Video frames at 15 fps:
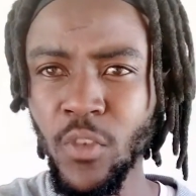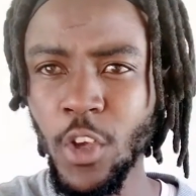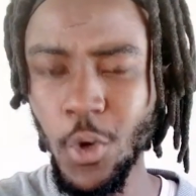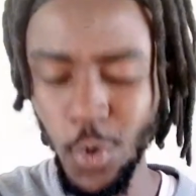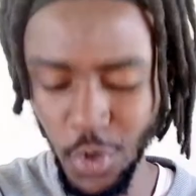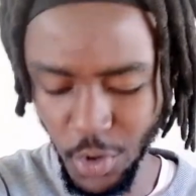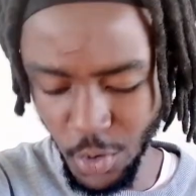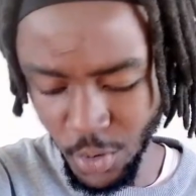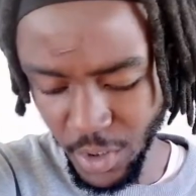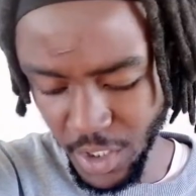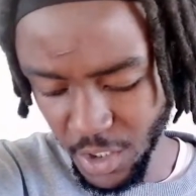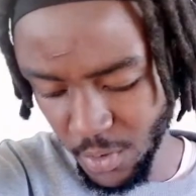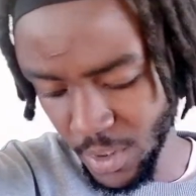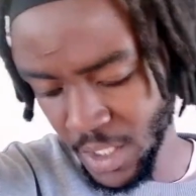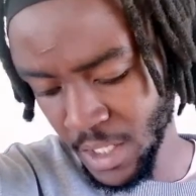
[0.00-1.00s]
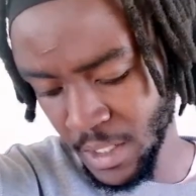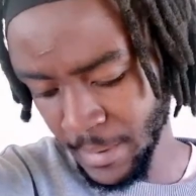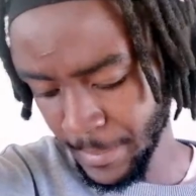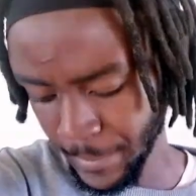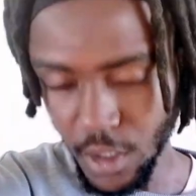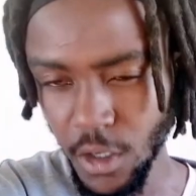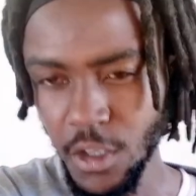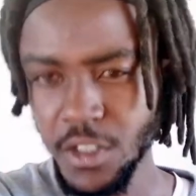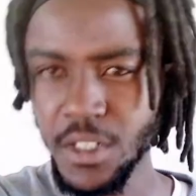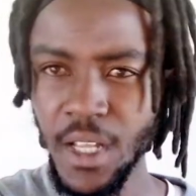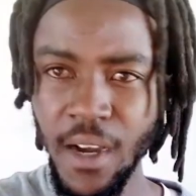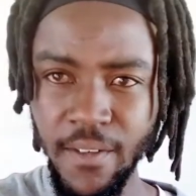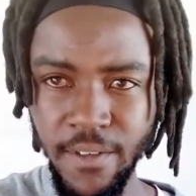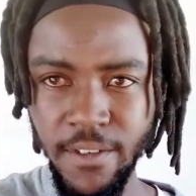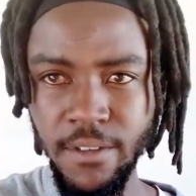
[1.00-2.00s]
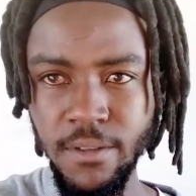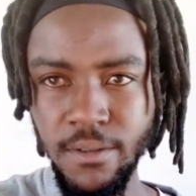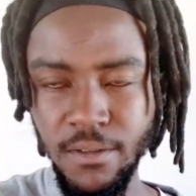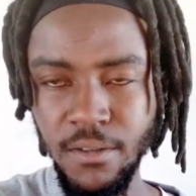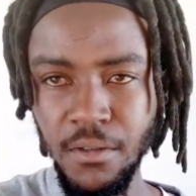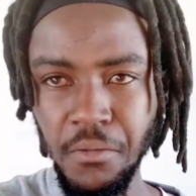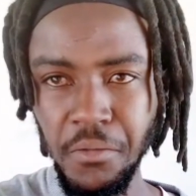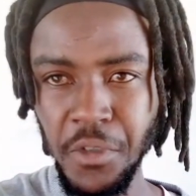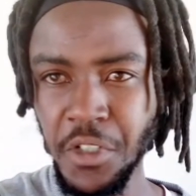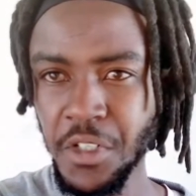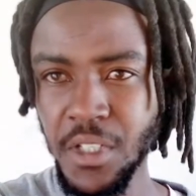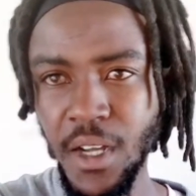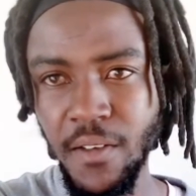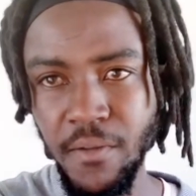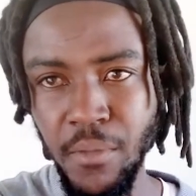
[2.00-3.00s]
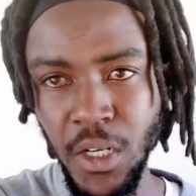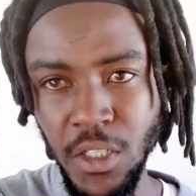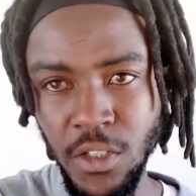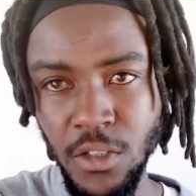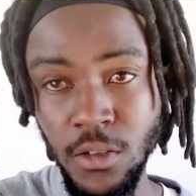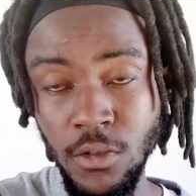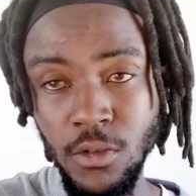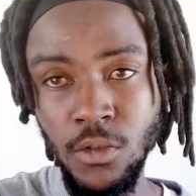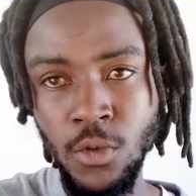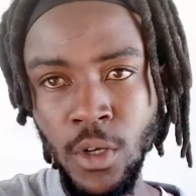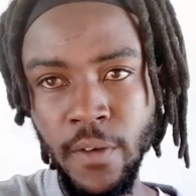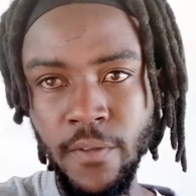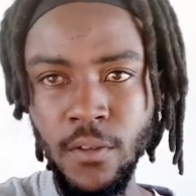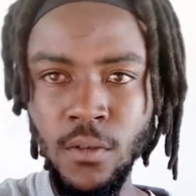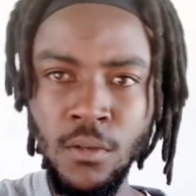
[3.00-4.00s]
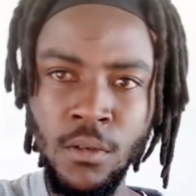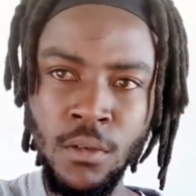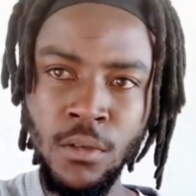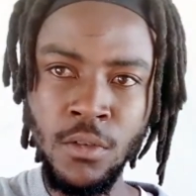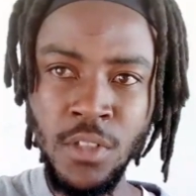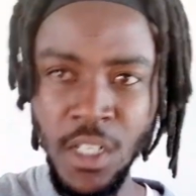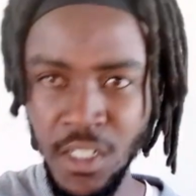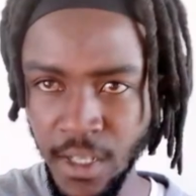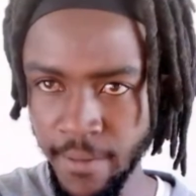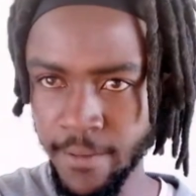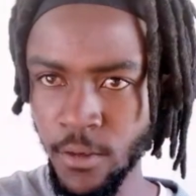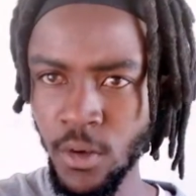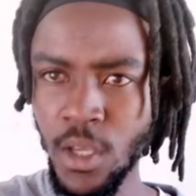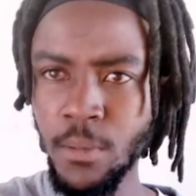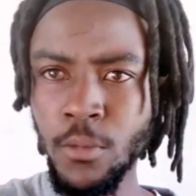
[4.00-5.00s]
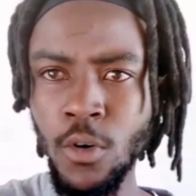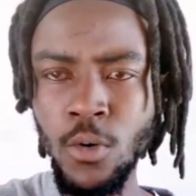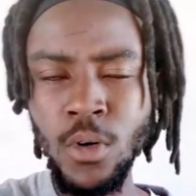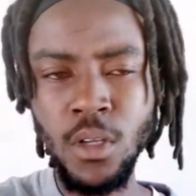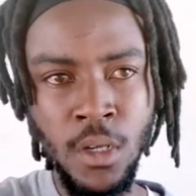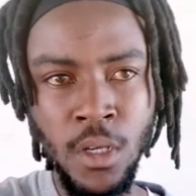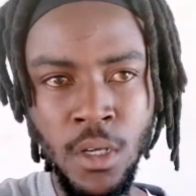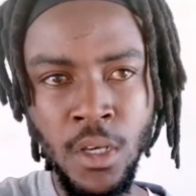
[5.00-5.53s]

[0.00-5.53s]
You won't go anywhere. It's tough. It's tough, but, you know, you have to, you just have to keep going.